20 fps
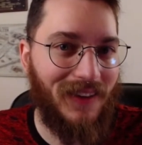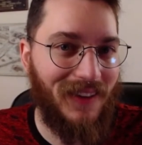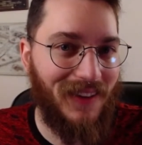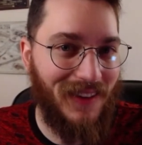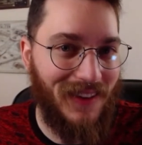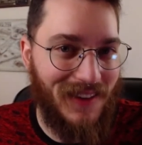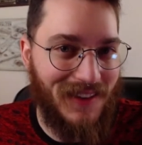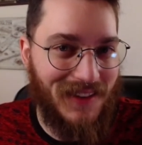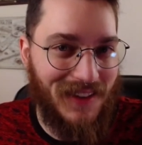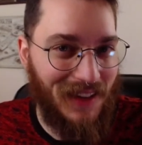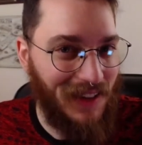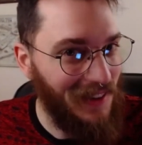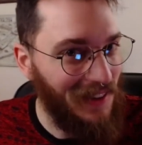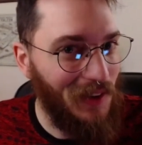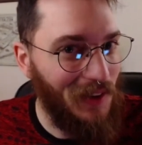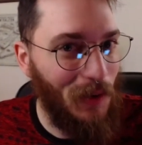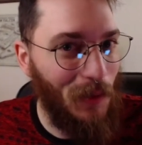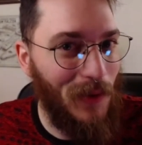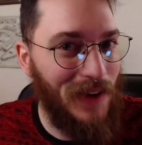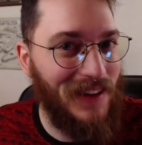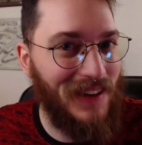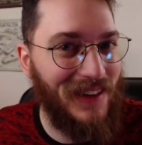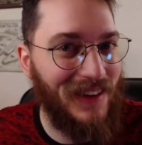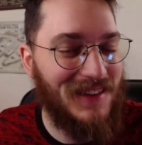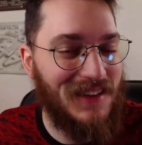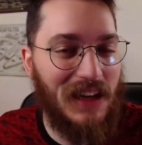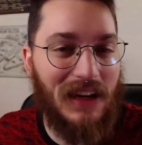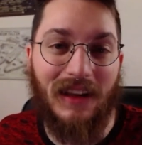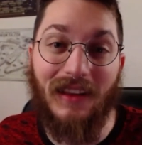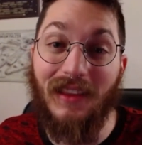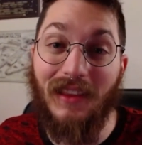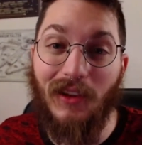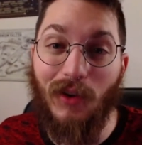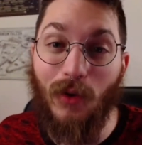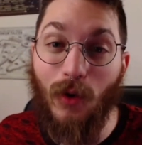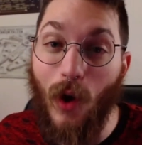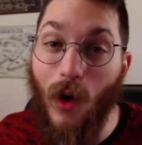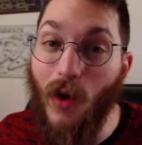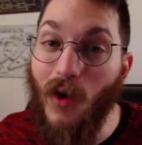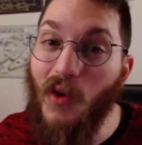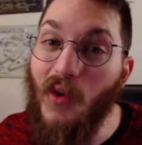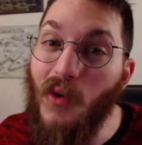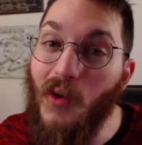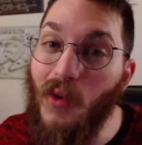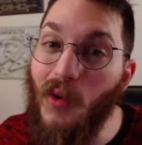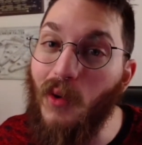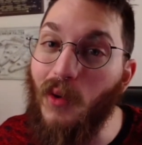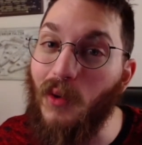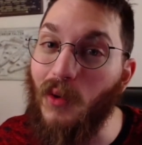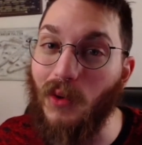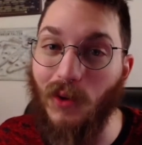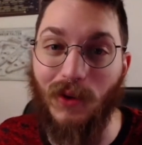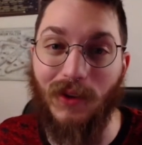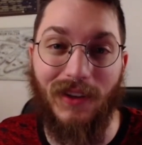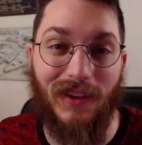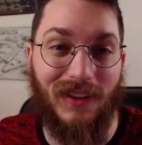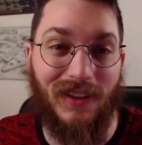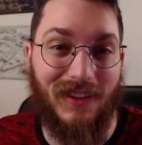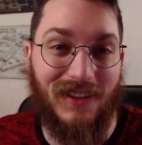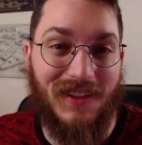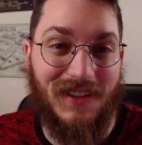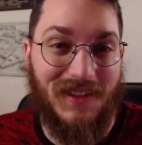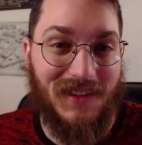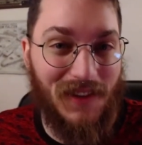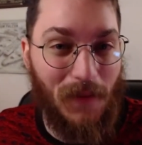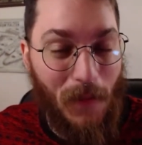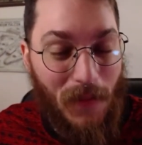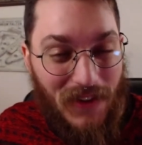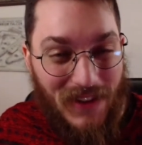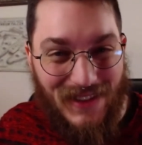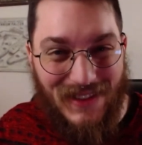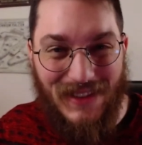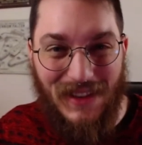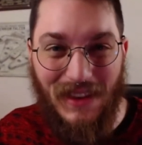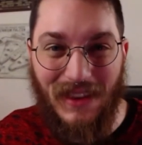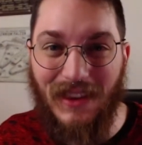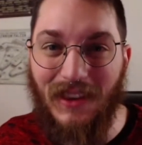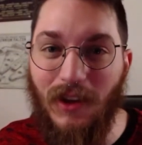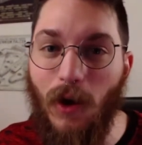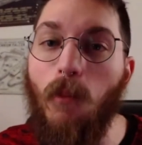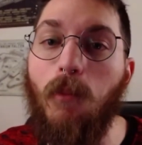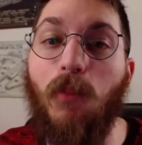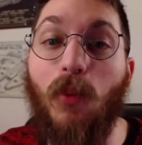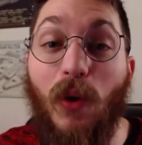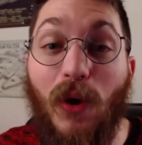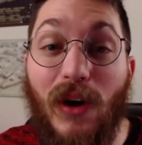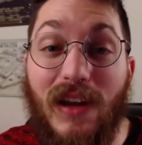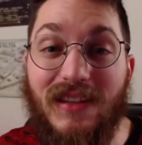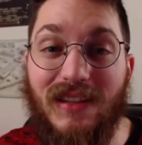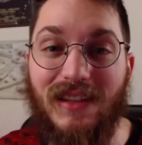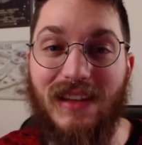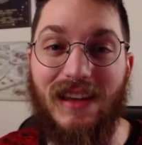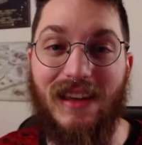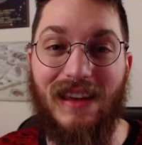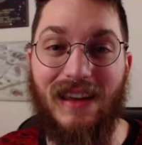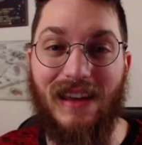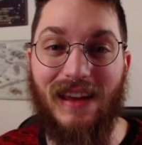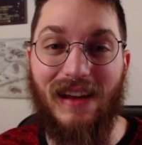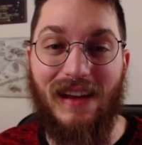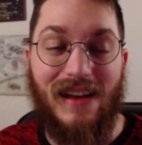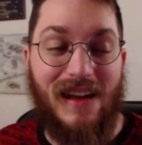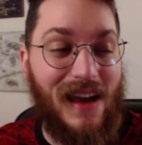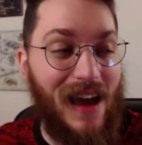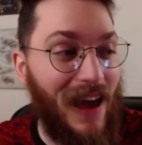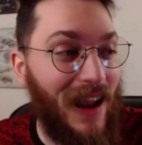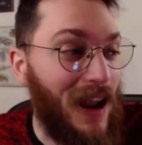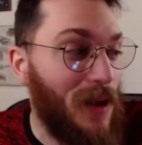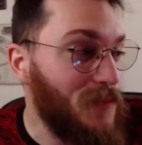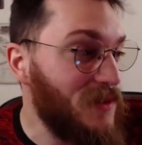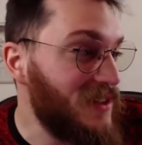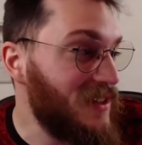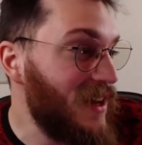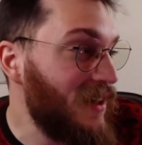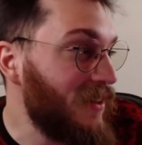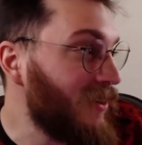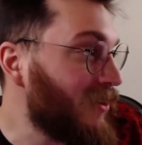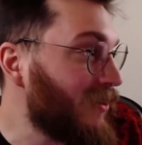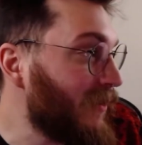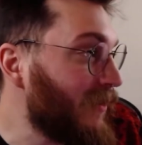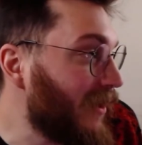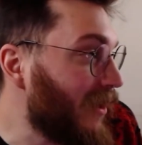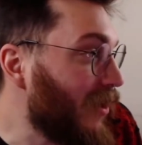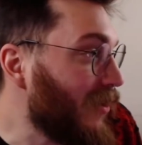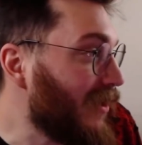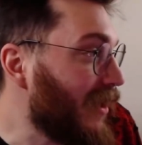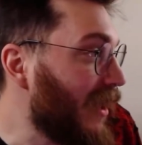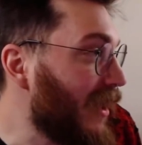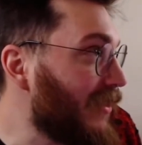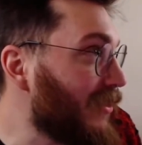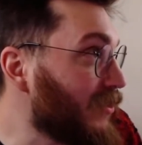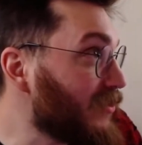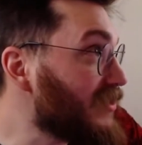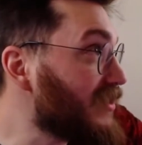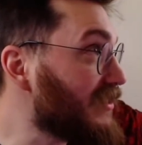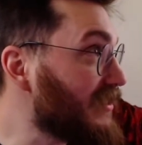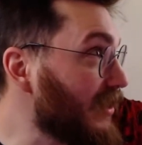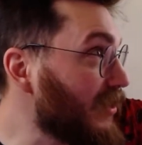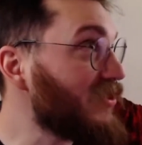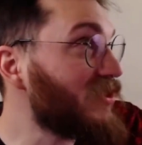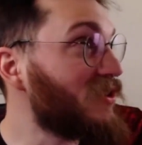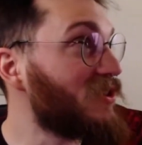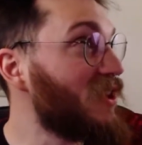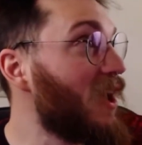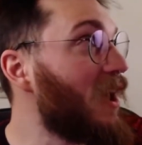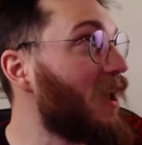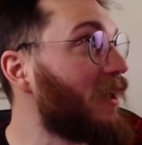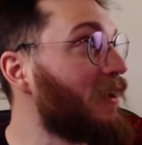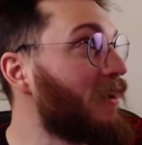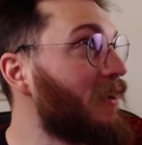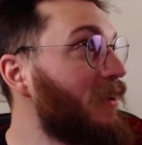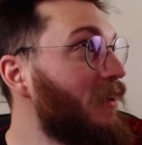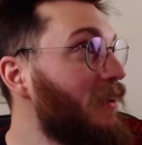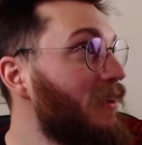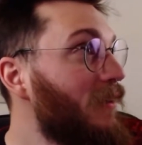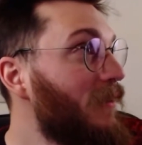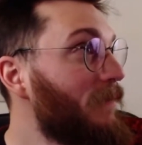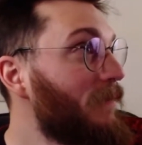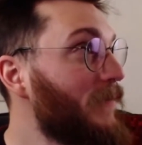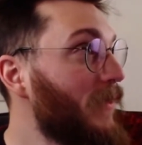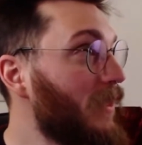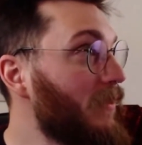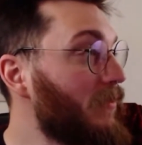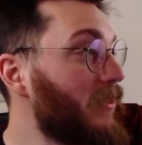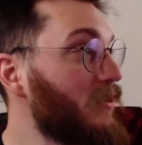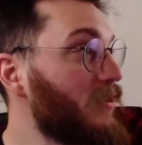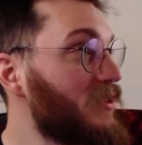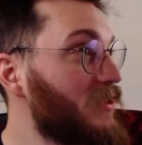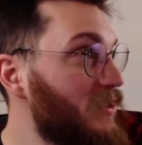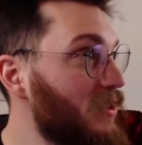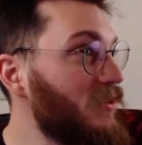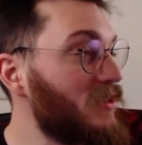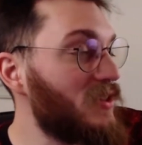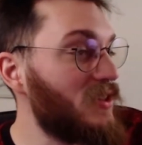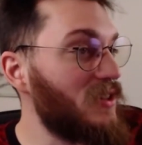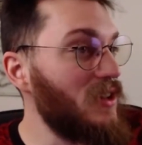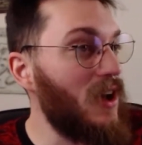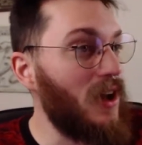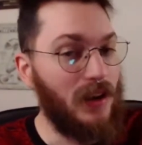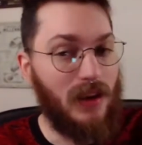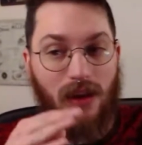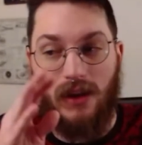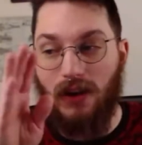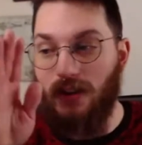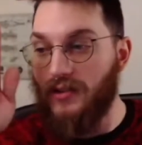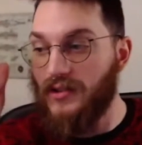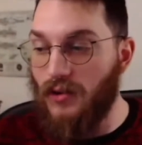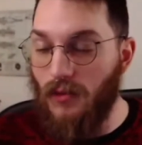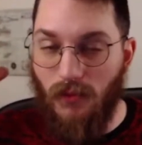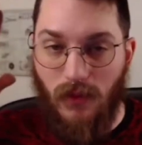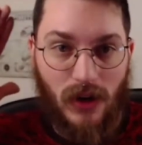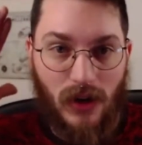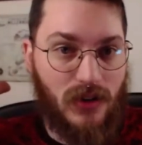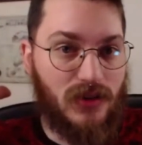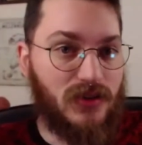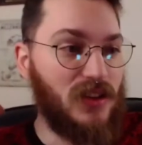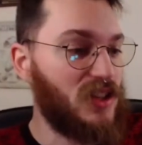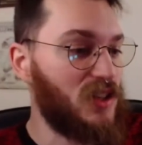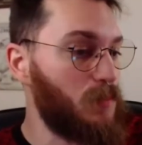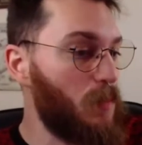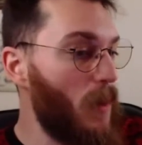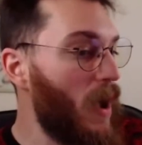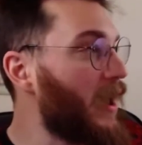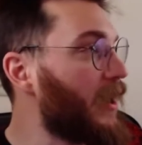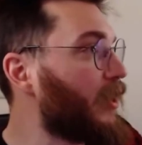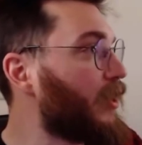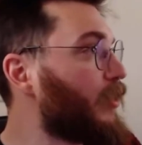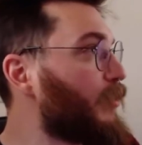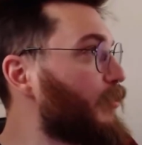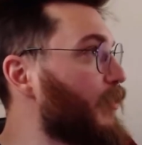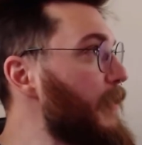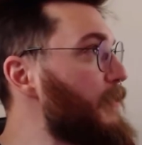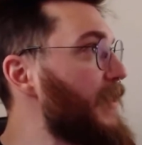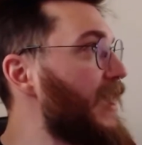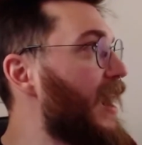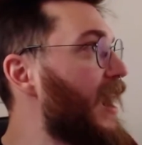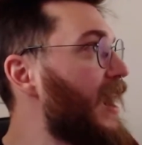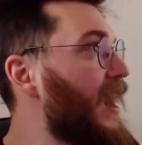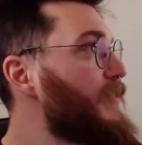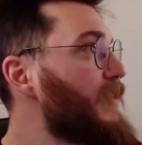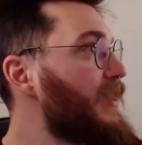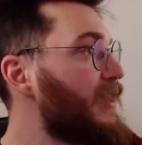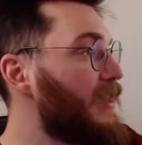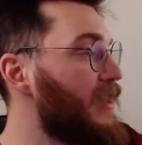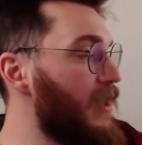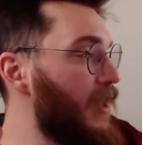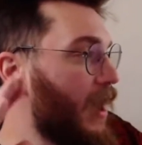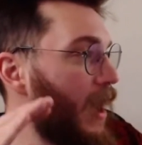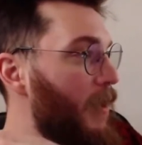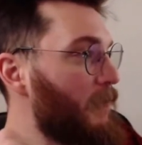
It's getting a little windy. It's getting a little cold. Just a little brisky. And I'm standing there, I'm like, okay, there's still sun. There's still sun. Here's the spire right behind me.